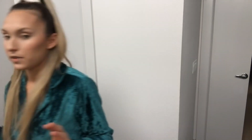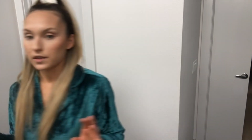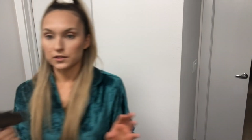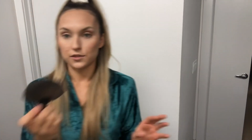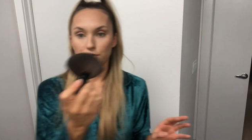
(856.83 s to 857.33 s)

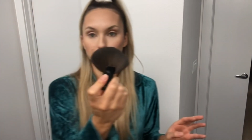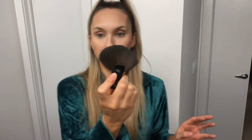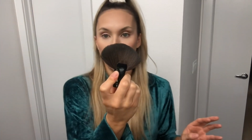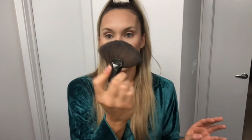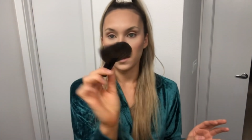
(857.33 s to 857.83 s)
This
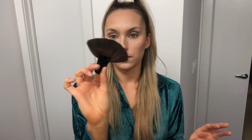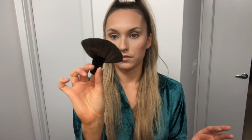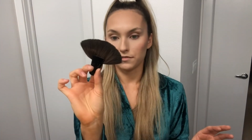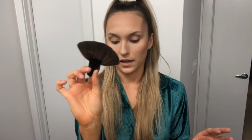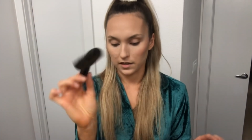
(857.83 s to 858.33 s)
fat
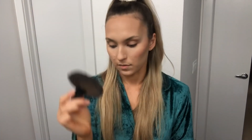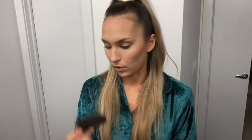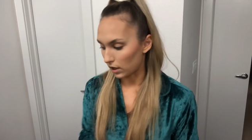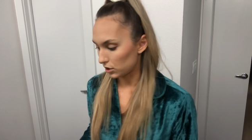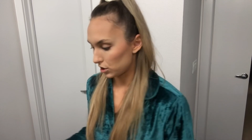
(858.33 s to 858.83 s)
fanny
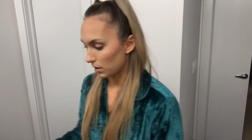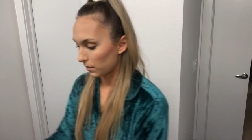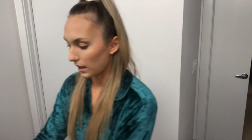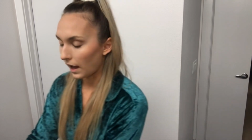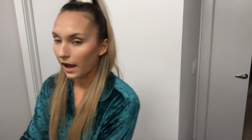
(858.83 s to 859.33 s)
brush, and I'm
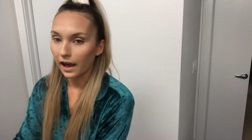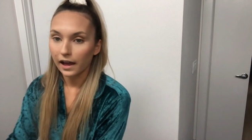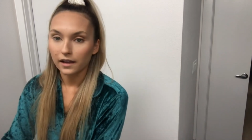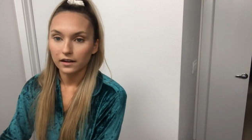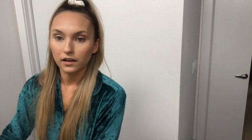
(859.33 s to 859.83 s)
gonna
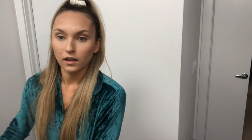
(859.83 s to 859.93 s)
add